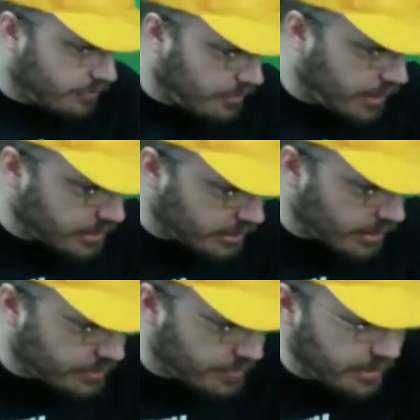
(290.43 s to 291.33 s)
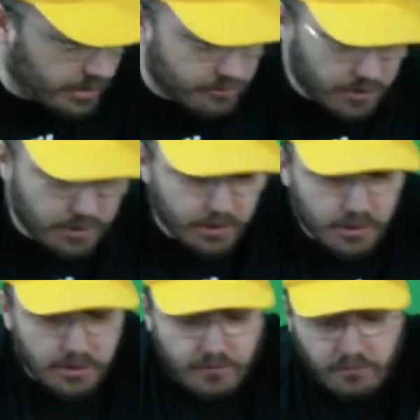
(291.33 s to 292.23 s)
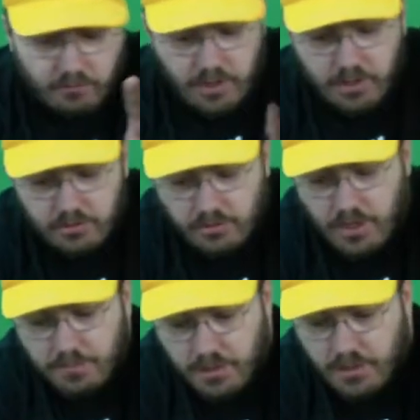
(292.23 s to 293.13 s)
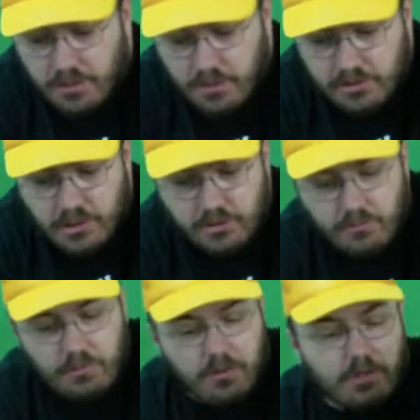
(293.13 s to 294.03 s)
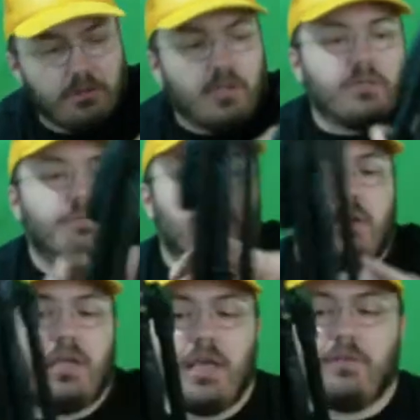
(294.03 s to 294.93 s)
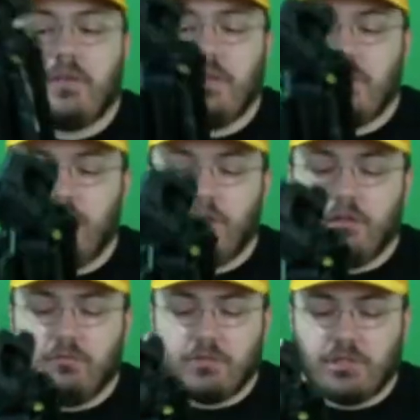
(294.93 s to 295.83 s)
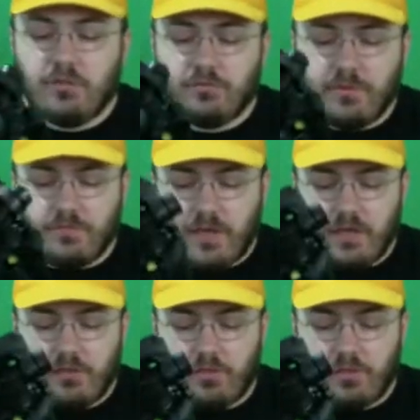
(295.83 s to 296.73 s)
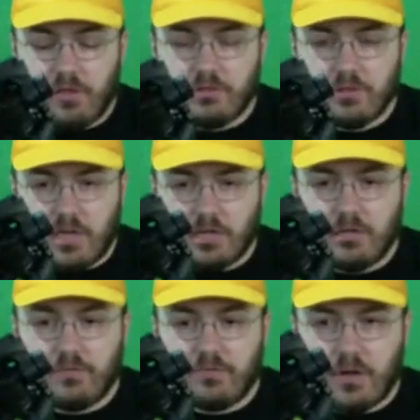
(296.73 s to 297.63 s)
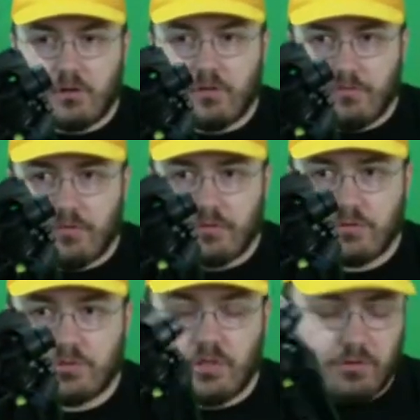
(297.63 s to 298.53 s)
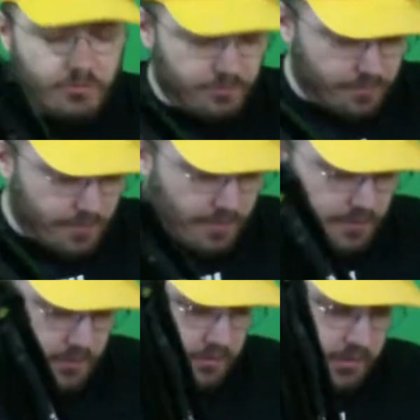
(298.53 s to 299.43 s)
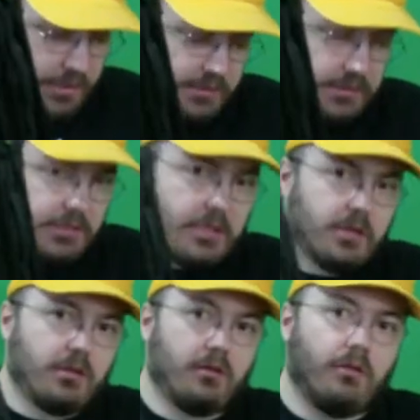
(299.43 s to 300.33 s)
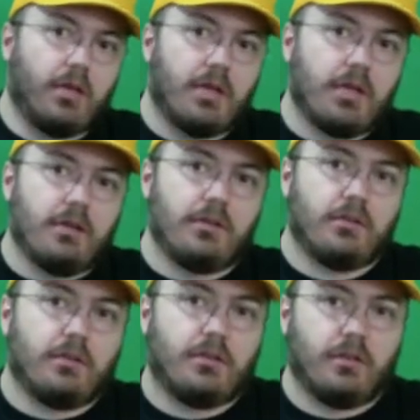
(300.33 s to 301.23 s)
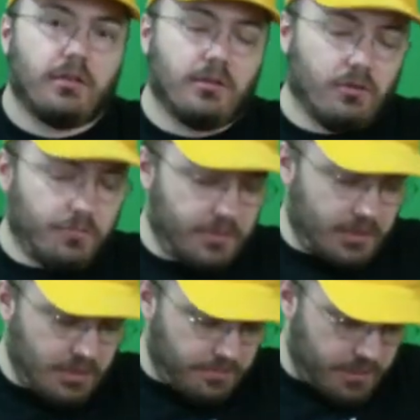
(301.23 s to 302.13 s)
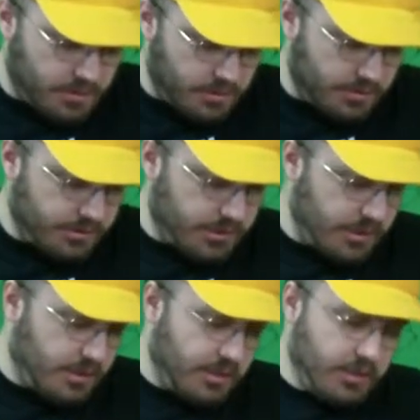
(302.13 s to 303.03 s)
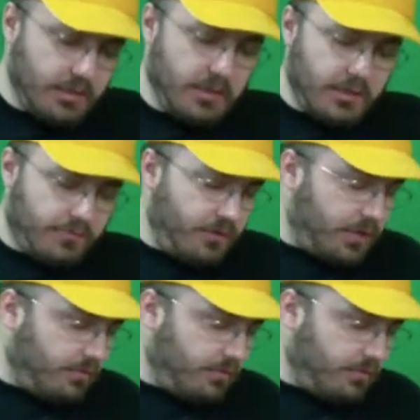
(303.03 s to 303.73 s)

amazing things, but this one, for regular tripod, it does what I want to do. It's very heavy, which gives me faith that it's not going to fall over. So, let's go ahead and open it up here and see if we can